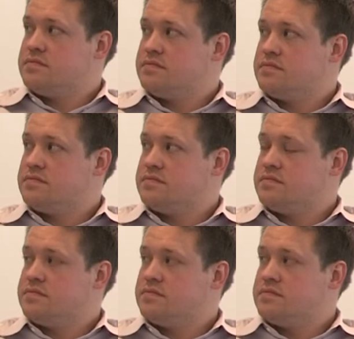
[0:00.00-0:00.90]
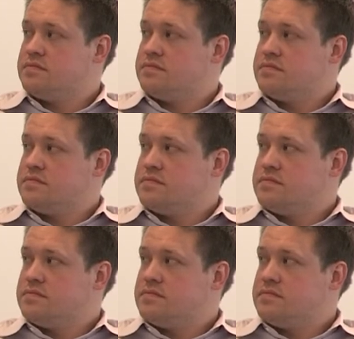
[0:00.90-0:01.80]

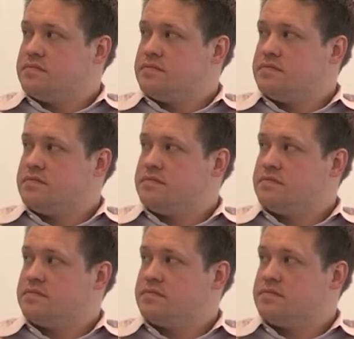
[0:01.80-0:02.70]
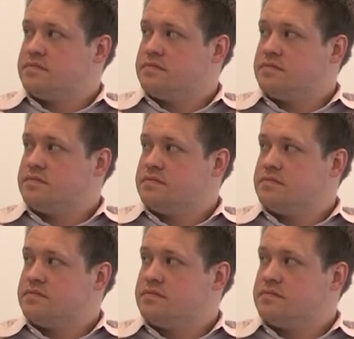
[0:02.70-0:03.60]

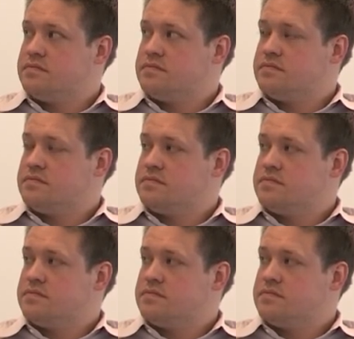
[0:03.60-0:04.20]
[no speech]